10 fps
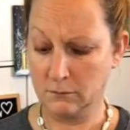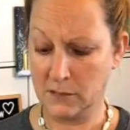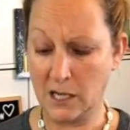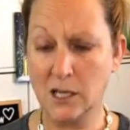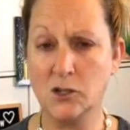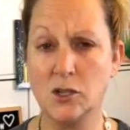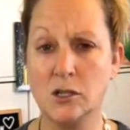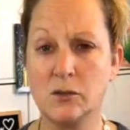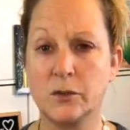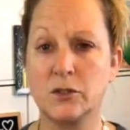10
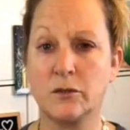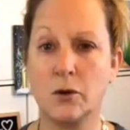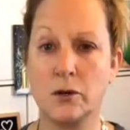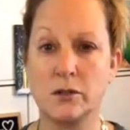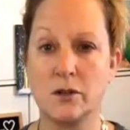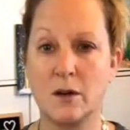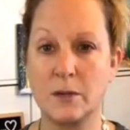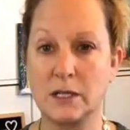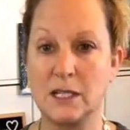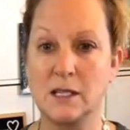inches, which of course
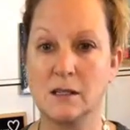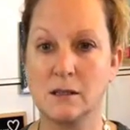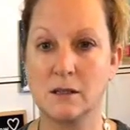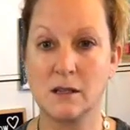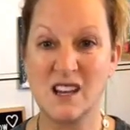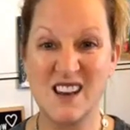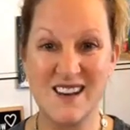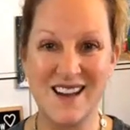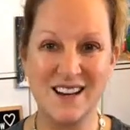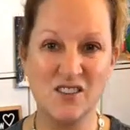nominally is
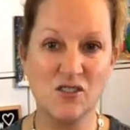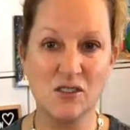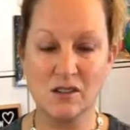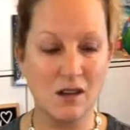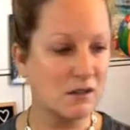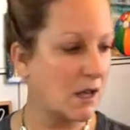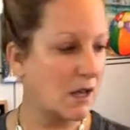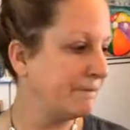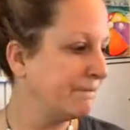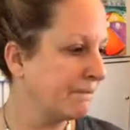9 inches, not 10.